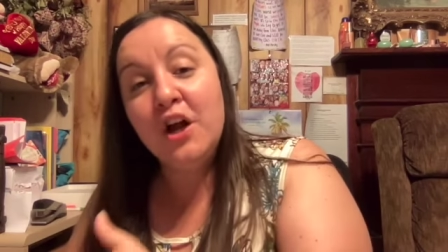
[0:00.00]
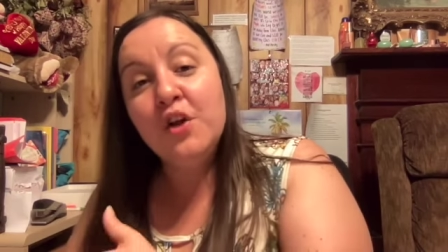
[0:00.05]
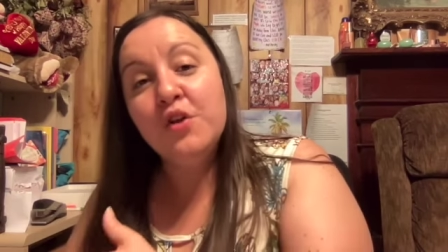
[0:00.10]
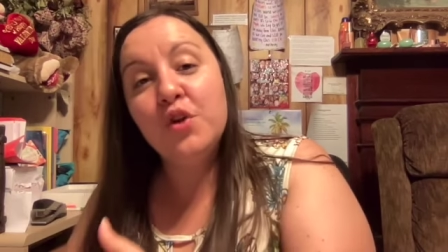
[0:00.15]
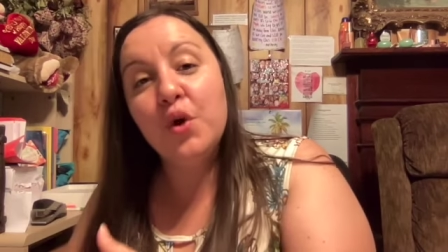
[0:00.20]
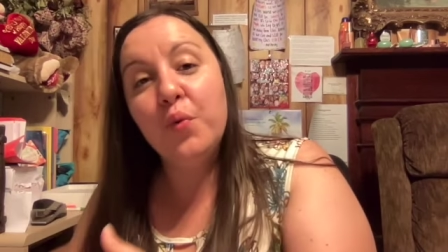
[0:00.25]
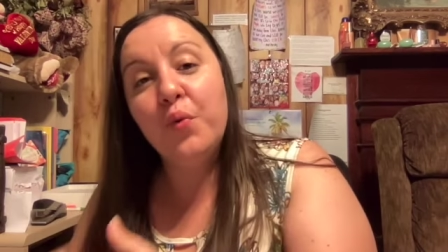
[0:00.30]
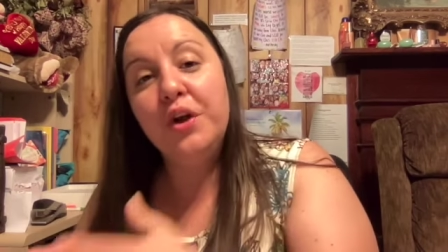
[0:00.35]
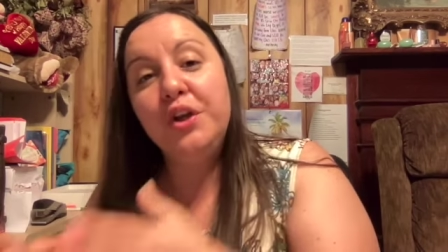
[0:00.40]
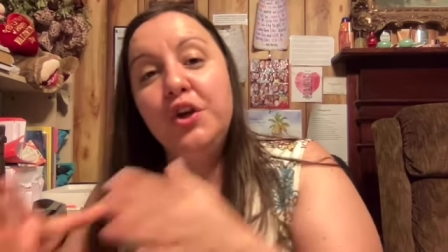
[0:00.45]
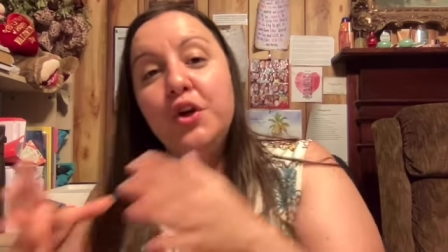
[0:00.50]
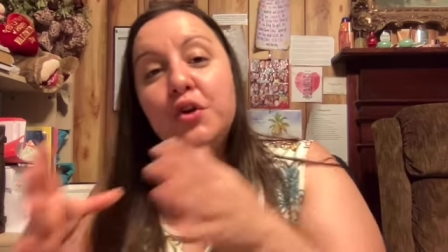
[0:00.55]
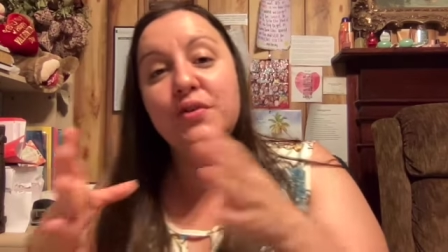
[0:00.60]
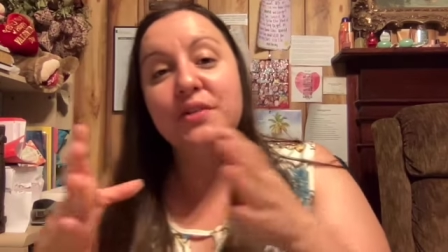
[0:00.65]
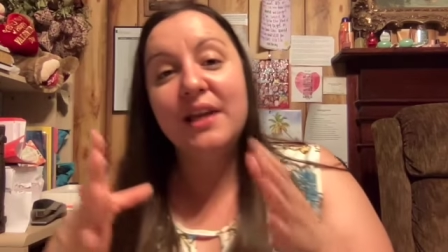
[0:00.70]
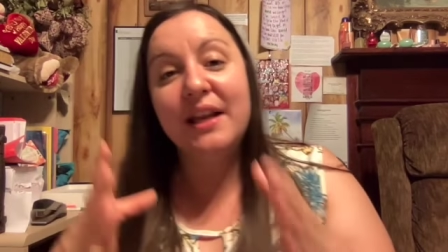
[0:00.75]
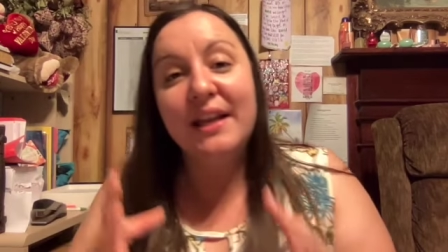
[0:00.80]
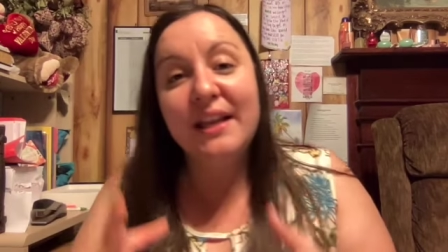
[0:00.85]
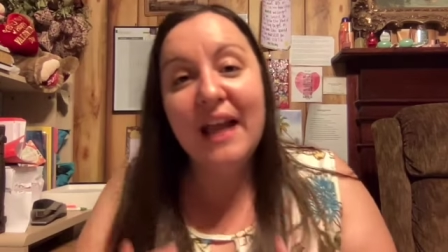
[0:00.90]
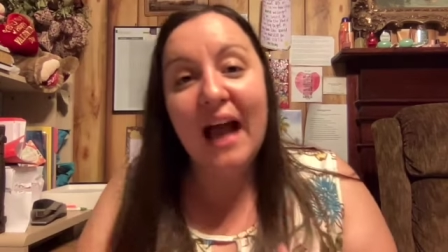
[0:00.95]
So when you
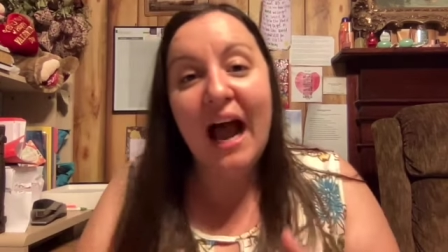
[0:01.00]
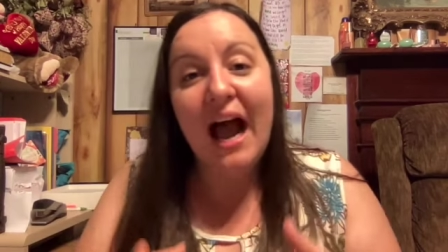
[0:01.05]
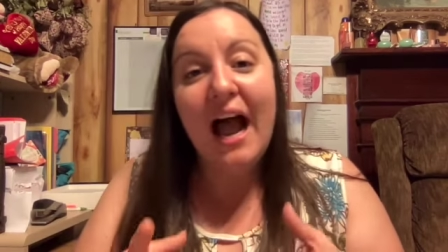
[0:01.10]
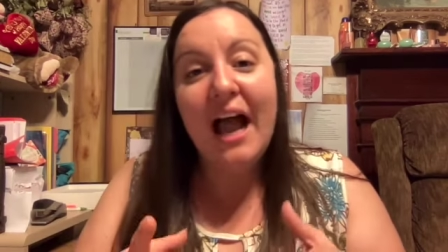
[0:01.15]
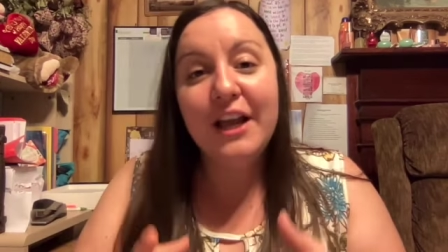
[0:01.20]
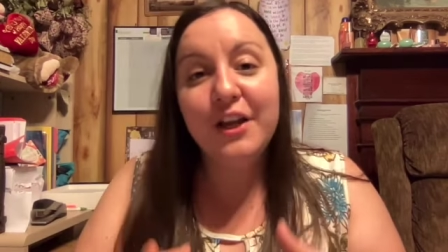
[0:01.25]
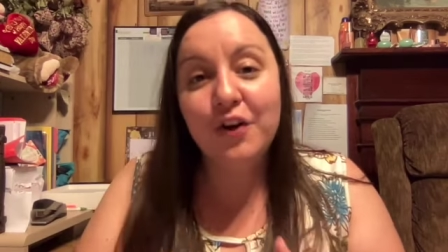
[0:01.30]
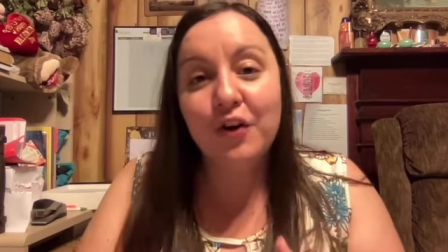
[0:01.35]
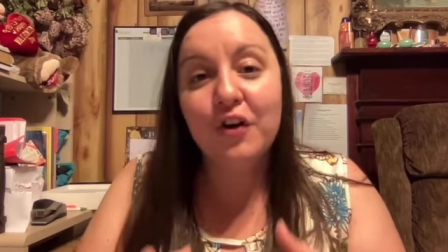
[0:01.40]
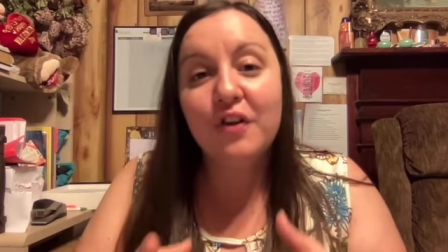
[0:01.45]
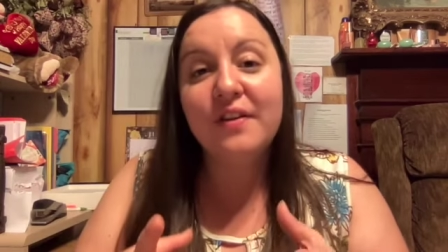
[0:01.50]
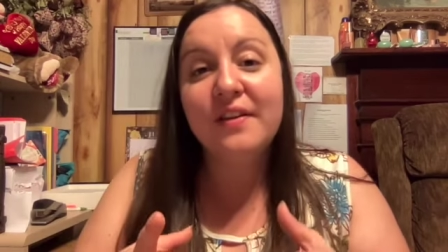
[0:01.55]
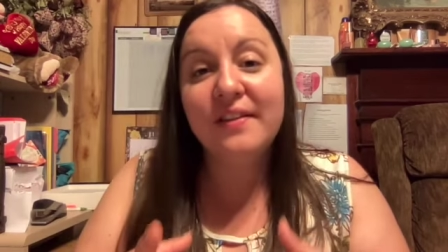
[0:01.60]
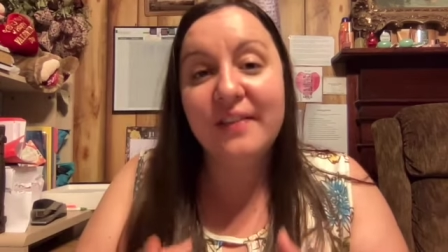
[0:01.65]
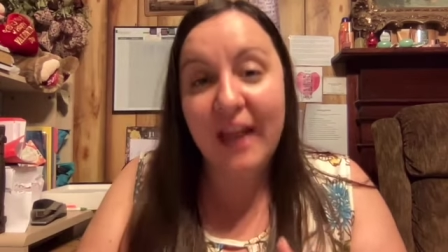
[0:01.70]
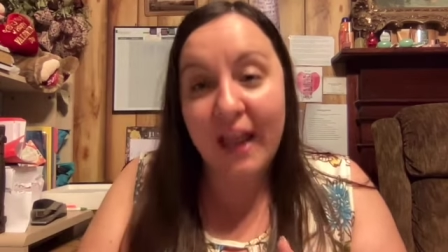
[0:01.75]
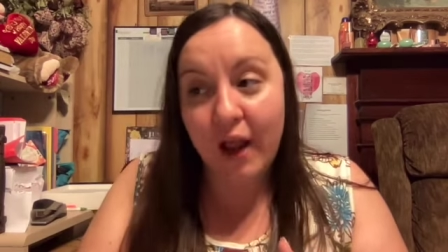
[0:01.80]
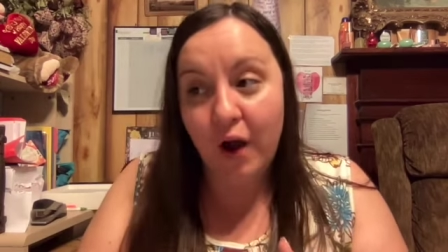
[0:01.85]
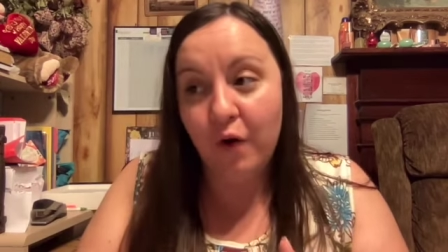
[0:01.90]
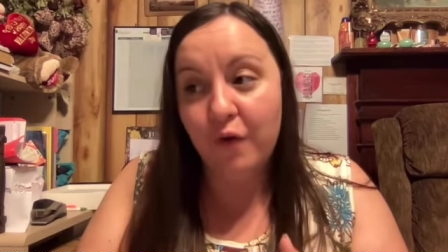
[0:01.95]
deny
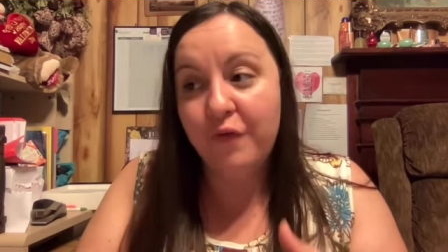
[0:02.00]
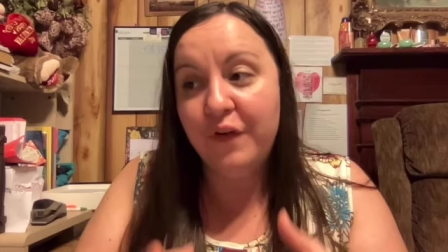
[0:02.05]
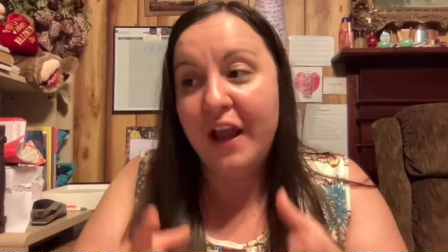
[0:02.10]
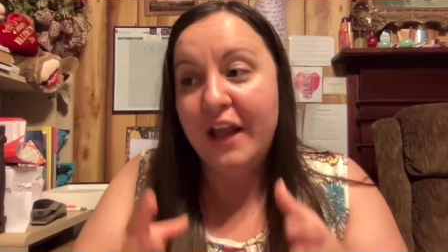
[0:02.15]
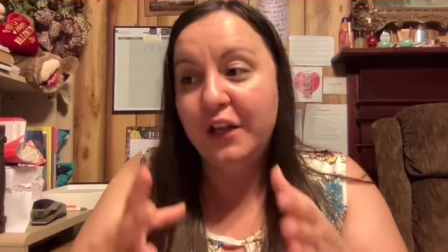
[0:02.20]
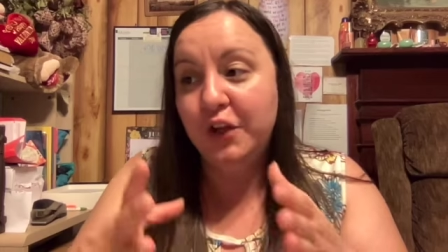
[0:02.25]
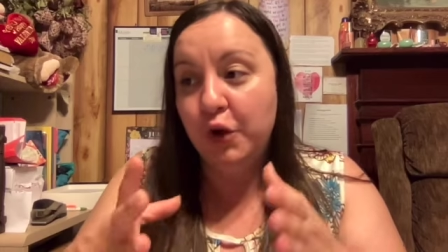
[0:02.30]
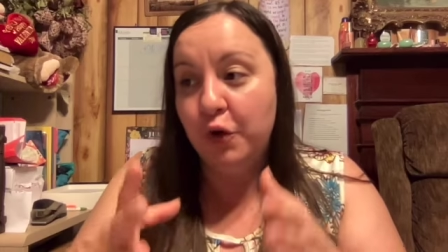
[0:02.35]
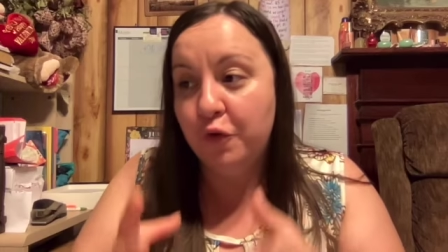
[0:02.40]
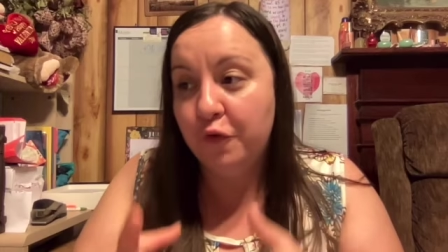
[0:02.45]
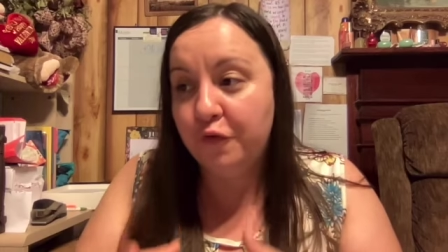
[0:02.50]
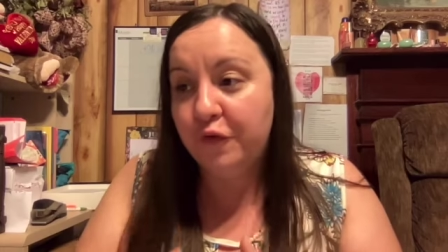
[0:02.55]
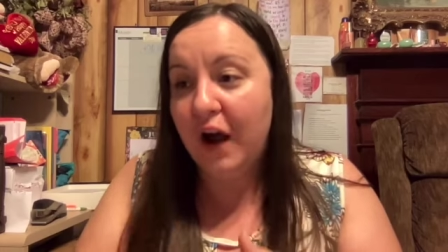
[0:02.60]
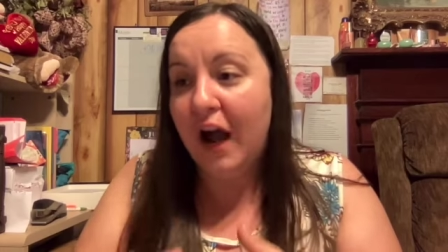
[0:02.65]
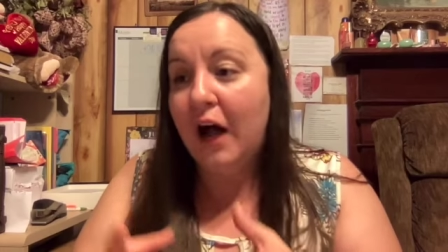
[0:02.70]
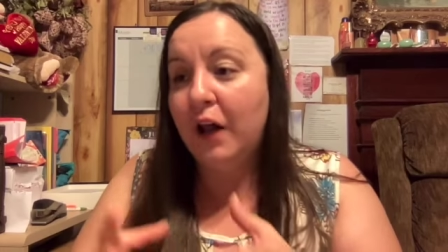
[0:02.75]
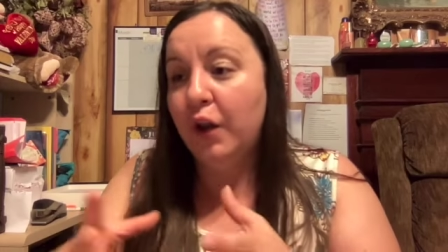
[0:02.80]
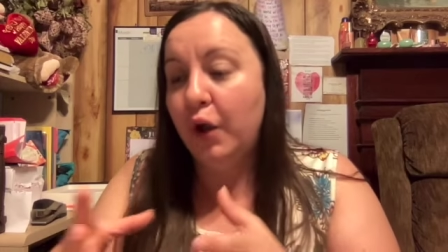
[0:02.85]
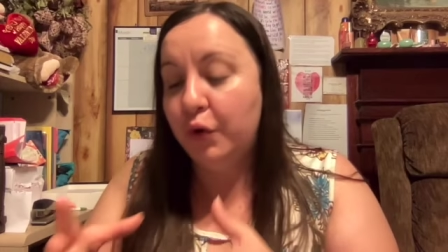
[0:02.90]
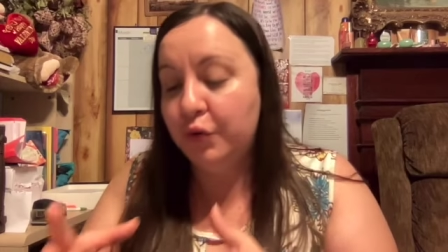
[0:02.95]
yourself and you
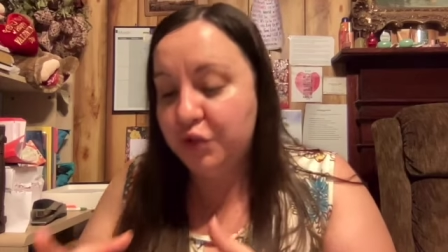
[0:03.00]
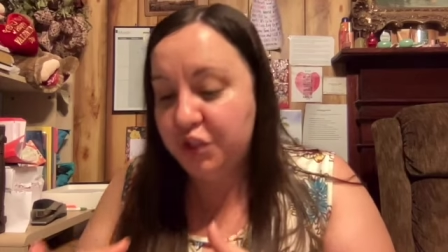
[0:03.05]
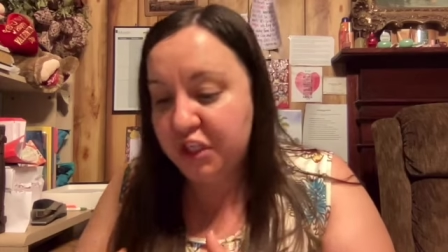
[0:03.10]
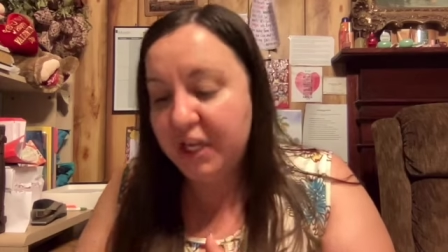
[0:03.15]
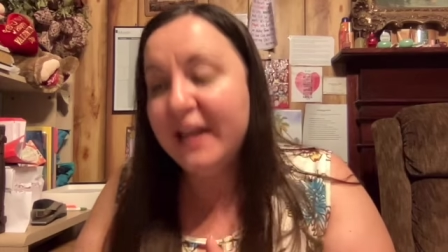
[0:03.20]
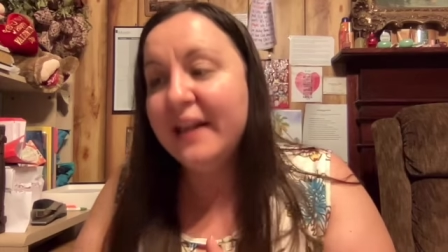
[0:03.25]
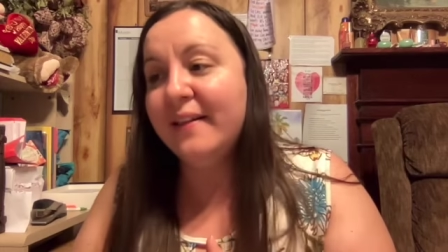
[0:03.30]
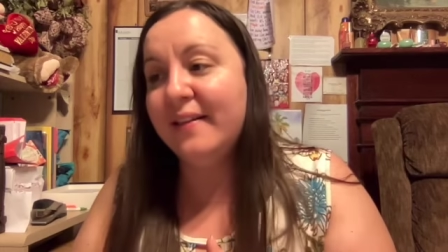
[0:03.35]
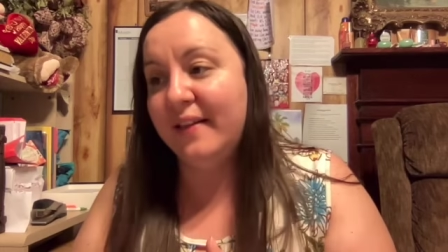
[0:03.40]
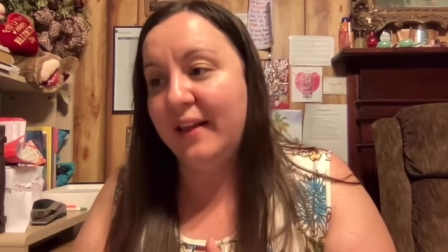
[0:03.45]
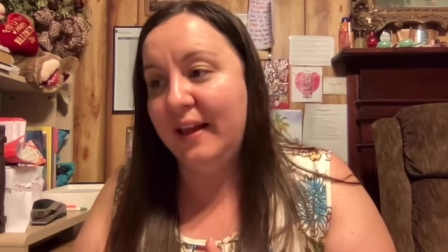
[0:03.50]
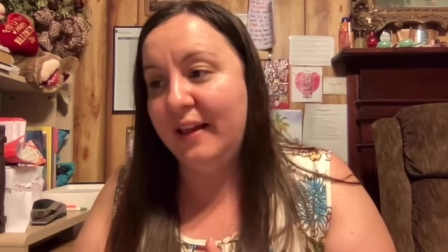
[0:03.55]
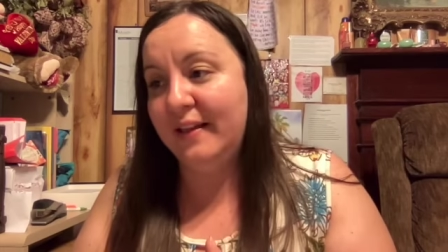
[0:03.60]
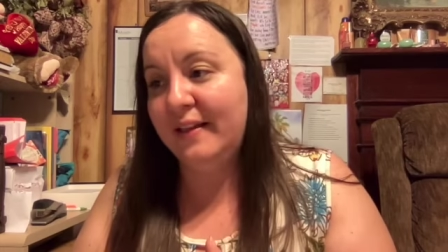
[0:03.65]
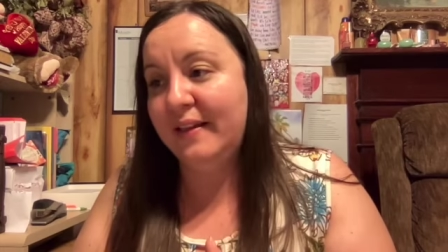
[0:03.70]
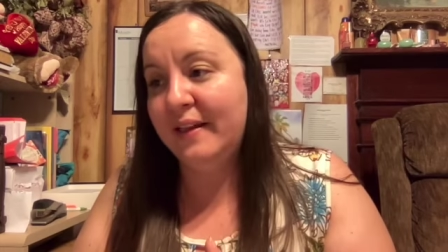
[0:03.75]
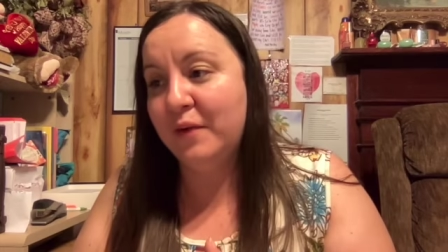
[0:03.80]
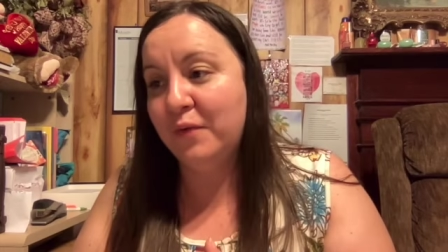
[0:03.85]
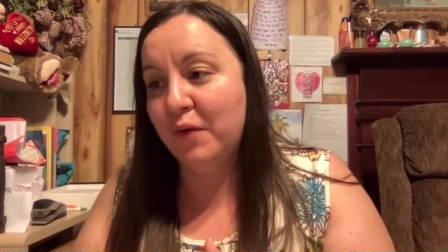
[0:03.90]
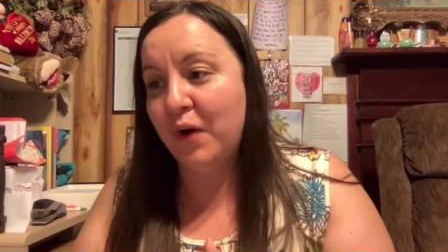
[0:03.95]
follow
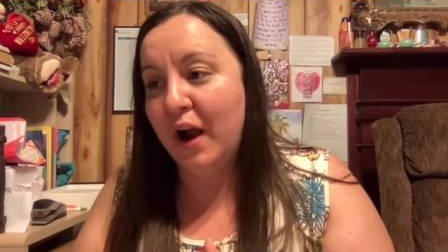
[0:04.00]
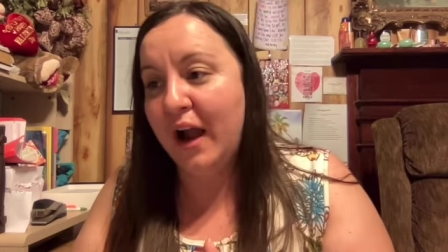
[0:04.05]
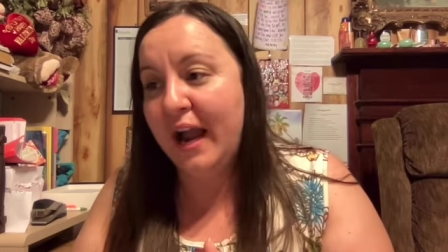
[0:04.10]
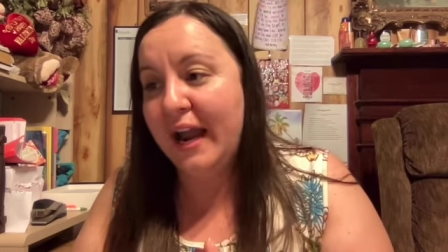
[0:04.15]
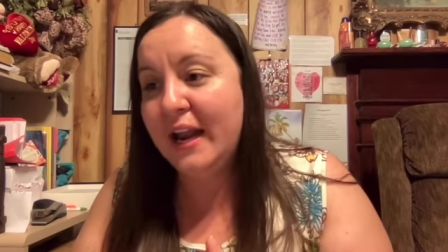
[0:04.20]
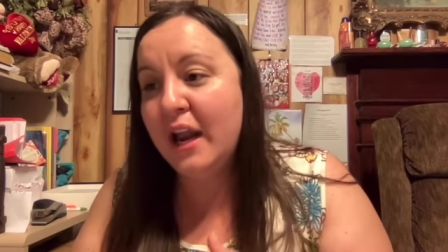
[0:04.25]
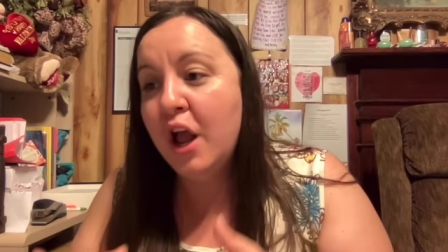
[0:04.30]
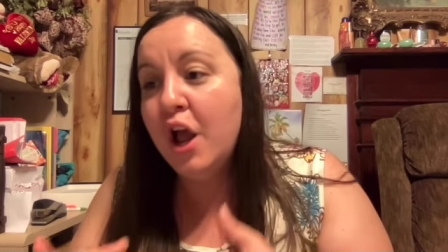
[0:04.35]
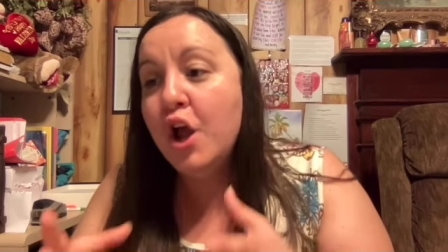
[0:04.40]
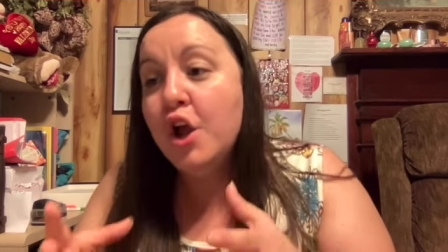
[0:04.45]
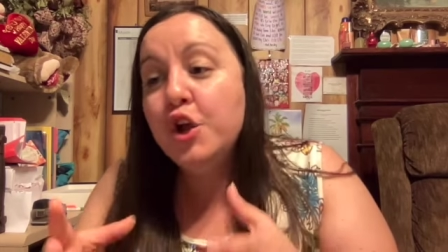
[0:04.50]
Jesus, right?